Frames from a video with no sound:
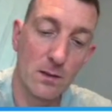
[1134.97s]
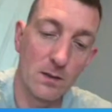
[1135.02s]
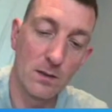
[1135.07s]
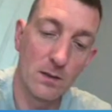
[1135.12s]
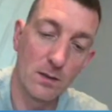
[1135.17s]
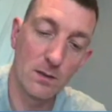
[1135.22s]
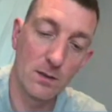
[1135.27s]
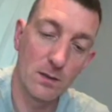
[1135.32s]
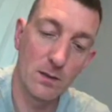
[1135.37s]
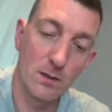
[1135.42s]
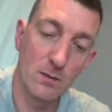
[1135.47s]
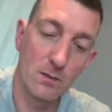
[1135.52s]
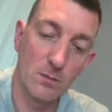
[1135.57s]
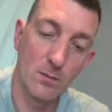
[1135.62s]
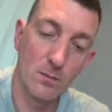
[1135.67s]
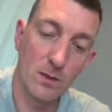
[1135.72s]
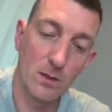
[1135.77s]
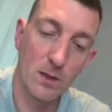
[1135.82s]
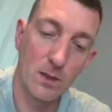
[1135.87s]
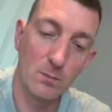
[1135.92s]
You can move
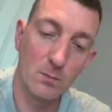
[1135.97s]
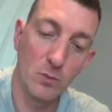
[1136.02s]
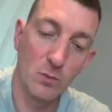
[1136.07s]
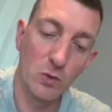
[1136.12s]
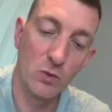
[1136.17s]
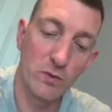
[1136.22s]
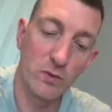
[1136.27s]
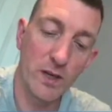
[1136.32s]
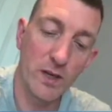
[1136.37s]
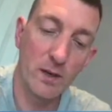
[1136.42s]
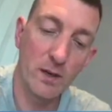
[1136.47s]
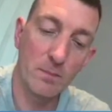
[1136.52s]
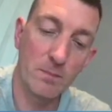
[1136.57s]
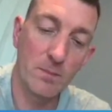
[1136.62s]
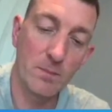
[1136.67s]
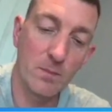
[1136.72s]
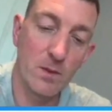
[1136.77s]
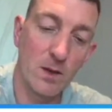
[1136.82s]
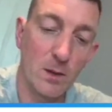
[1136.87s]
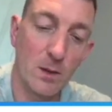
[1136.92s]
it, operate it
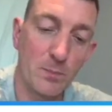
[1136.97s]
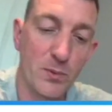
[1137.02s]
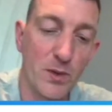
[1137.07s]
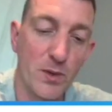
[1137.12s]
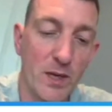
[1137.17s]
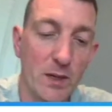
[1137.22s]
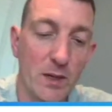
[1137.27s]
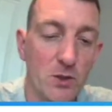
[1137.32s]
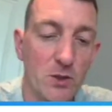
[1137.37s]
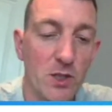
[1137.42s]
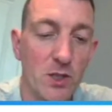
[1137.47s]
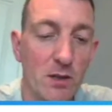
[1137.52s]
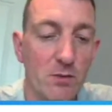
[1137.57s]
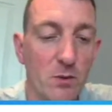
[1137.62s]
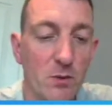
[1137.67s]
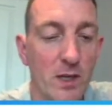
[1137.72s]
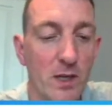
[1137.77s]
whichever way you want.